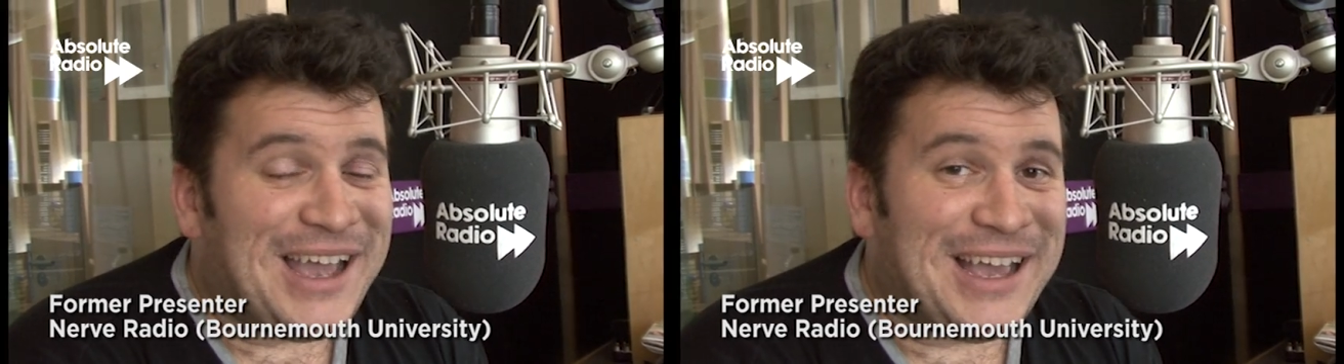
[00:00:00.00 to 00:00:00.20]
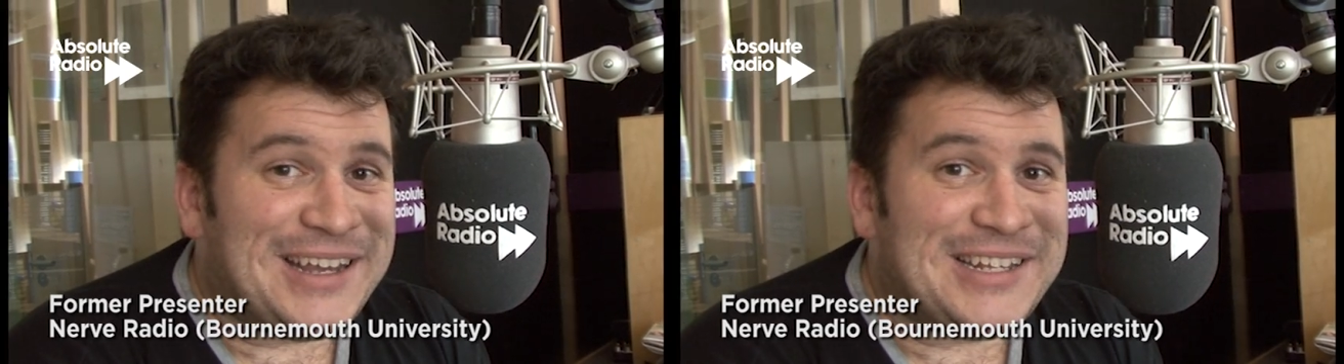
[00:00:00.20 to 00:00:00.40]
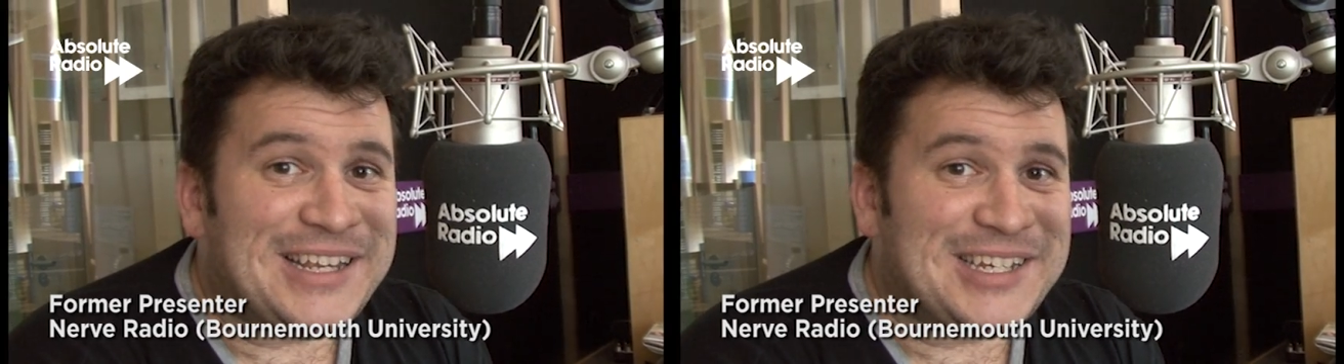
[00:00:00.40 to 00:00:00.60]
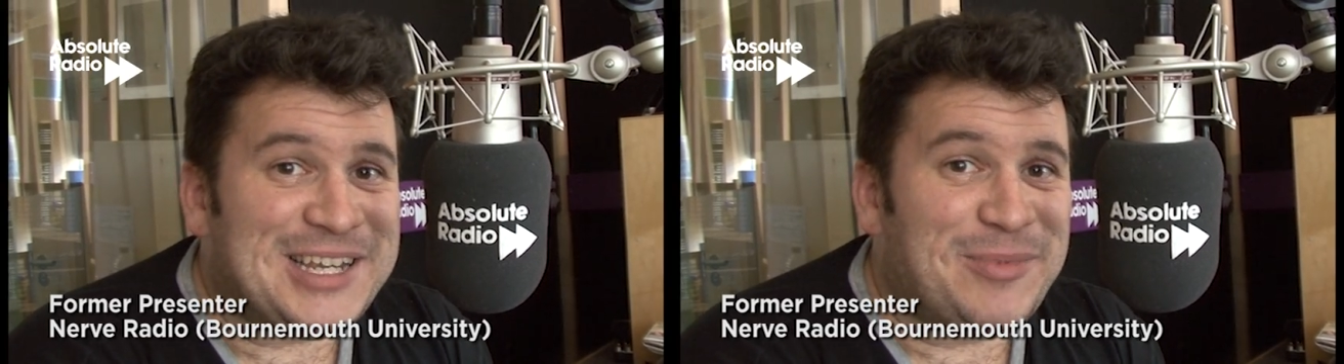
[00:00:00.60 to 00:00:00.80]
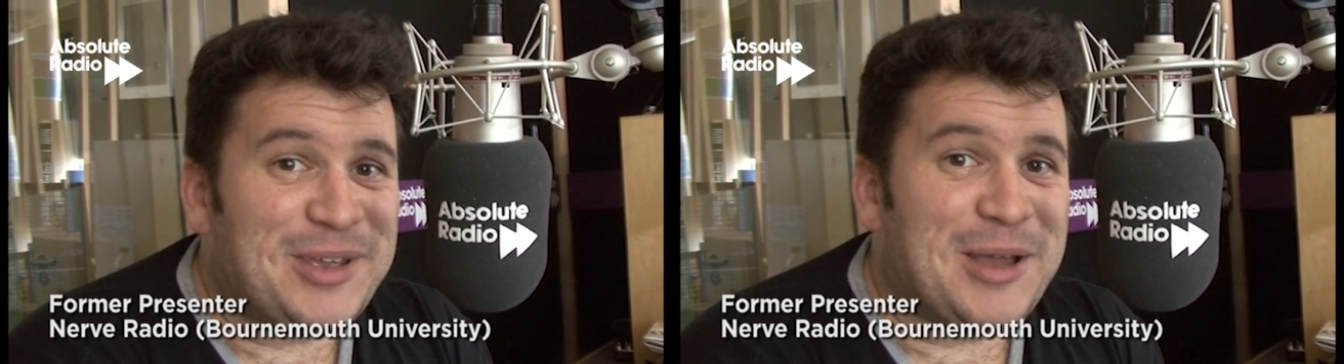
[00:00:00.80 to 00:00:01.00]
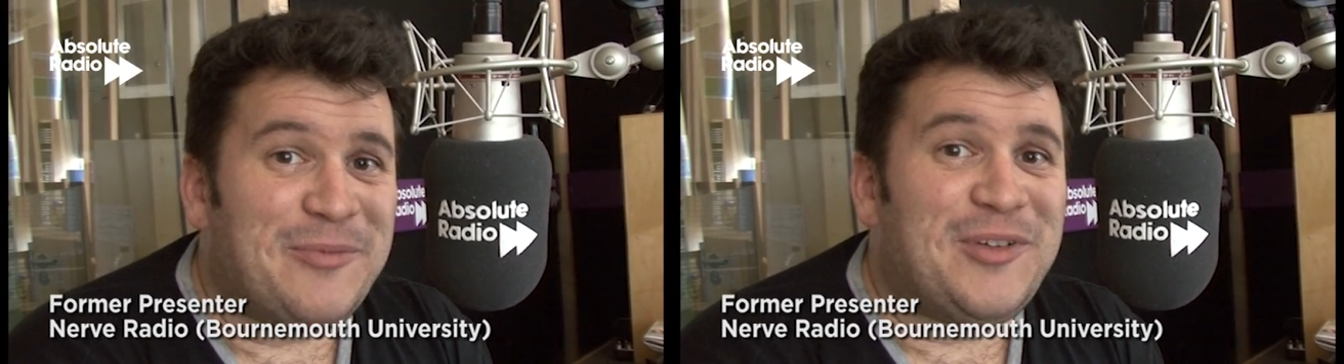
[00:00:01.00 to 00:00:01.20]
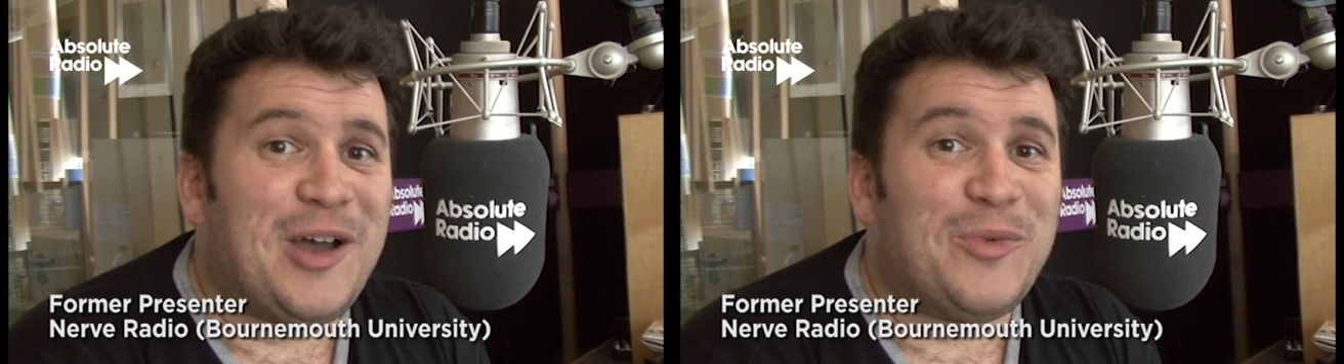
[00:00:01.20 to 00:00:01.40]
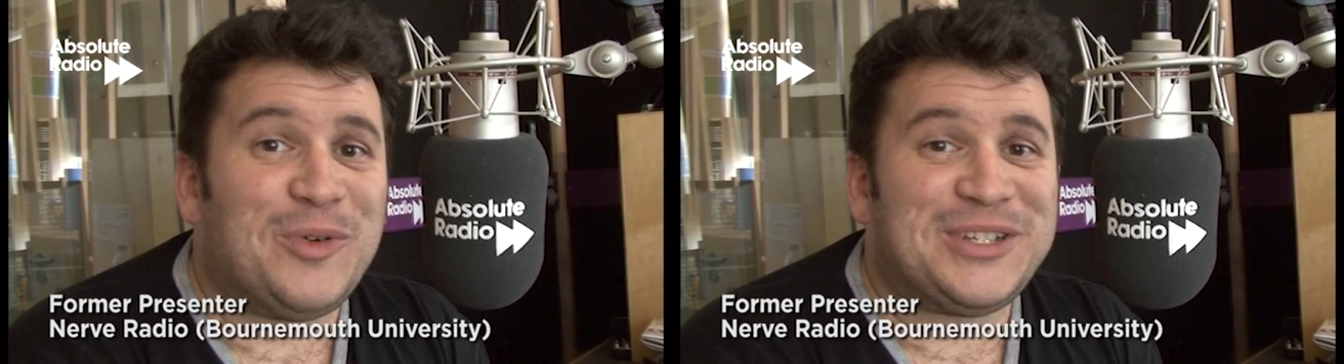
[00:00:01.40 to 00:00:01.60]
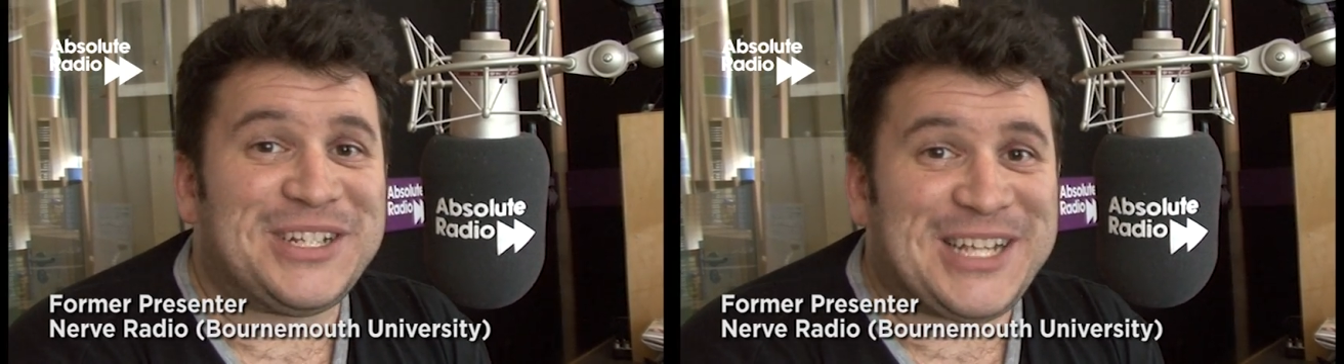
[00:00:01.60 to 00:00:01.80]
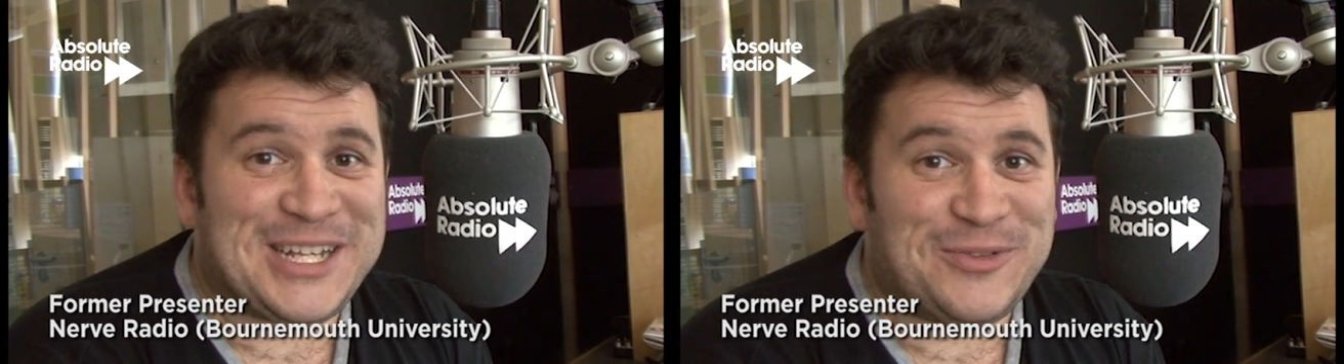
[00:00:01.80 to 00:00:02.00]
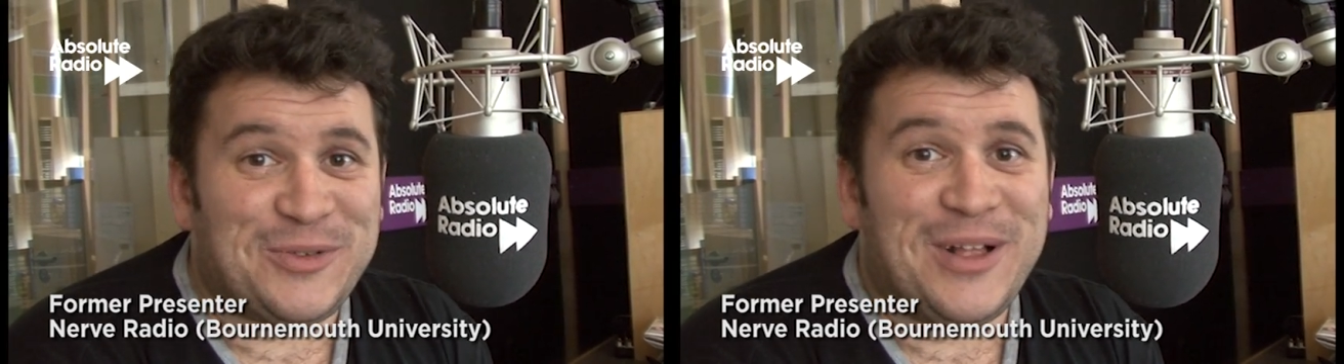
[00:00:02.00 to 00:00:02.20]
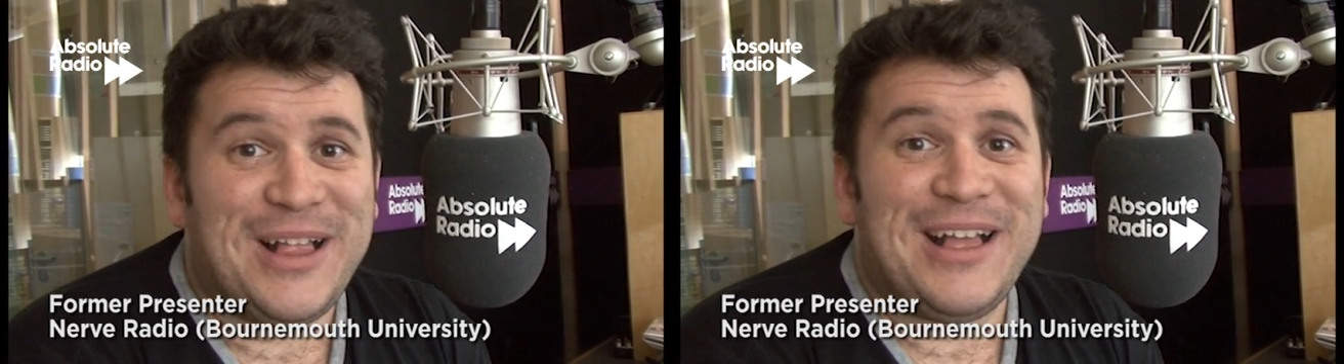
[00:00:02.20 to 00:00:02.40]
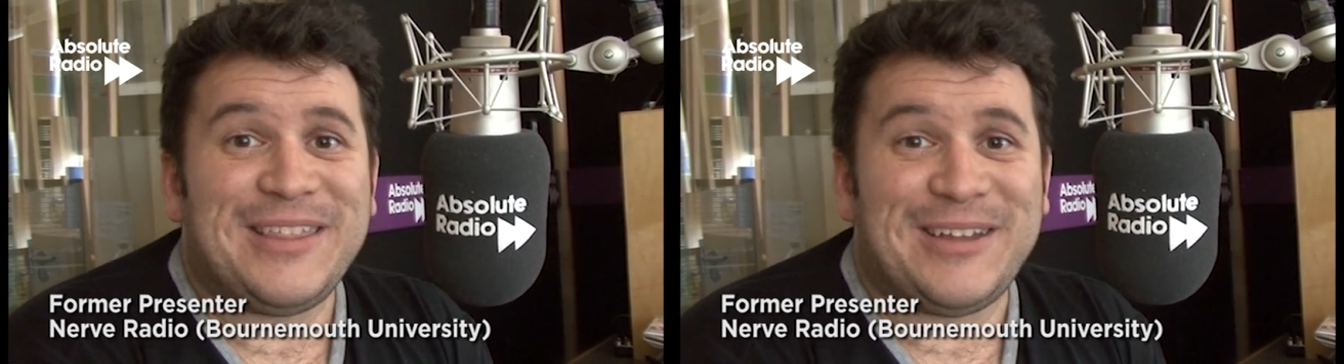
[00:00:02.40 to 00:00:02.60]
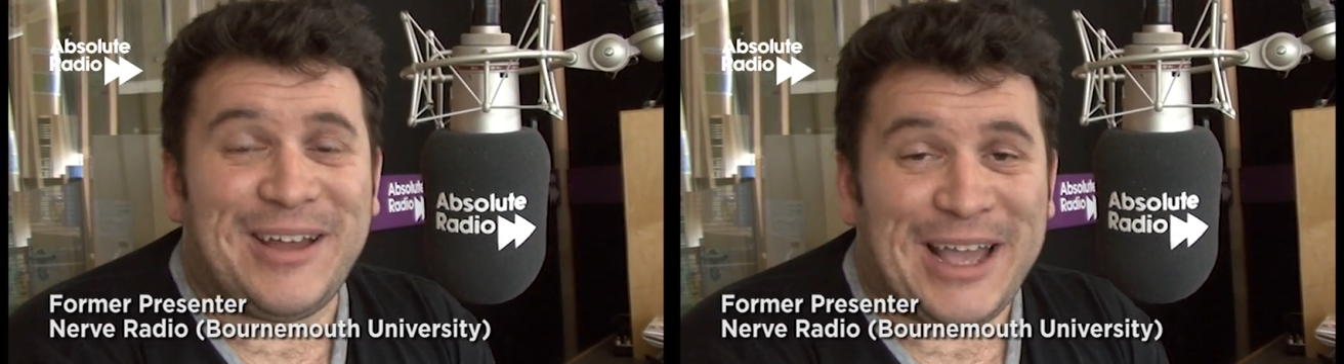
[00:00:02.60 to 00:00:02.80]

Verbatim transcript: and he's actually become far more successful than I